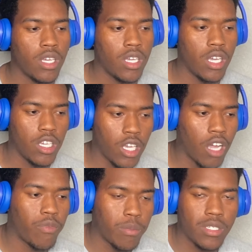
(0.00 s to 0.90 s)
and y'all
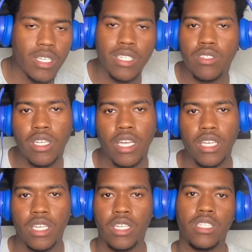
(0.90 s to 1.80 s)
from the same set,
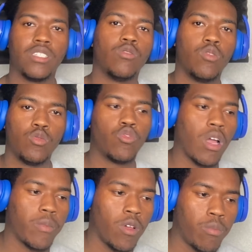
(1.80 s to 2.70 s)
and you
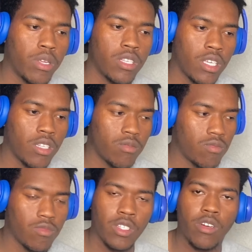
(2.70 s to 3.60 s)
drop your brother, get
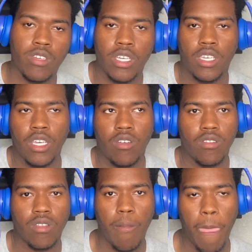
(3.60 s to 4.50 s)
killed,
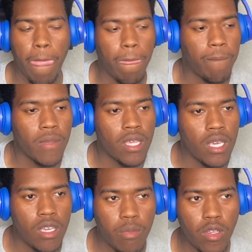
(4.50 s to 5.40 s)

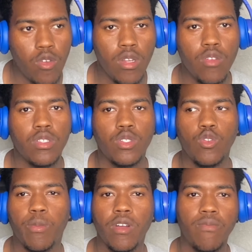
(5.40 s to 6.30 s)
bro, you'll lose it
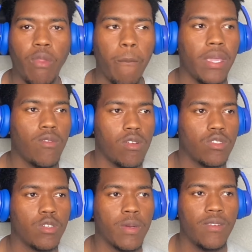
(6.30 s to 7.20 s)
too, bro. I'm gonna be real
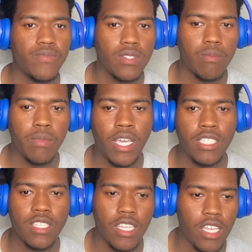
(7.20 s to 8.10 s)
with you, bro. Because